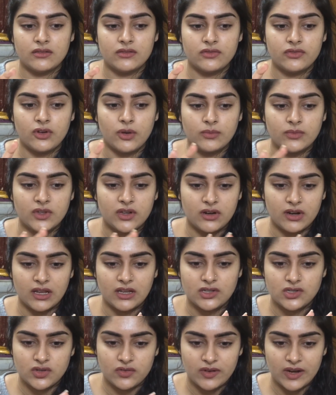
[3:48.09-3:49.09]
from the
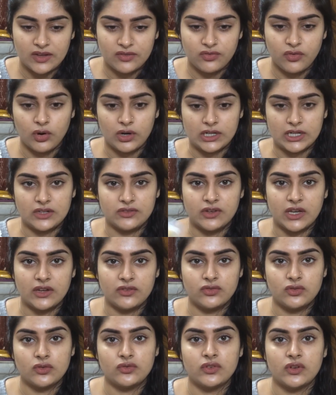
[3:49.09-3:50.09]
range of like
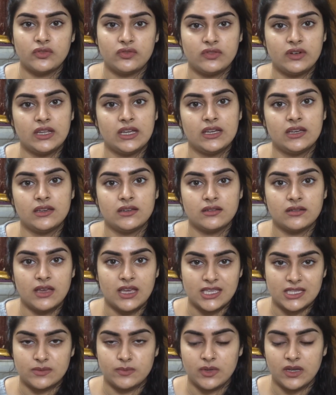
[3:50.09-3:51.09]
45 to 50
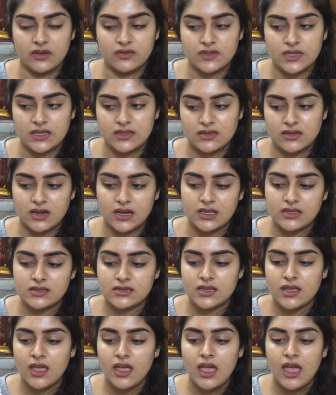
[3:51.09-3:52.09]
SPF sunscreens.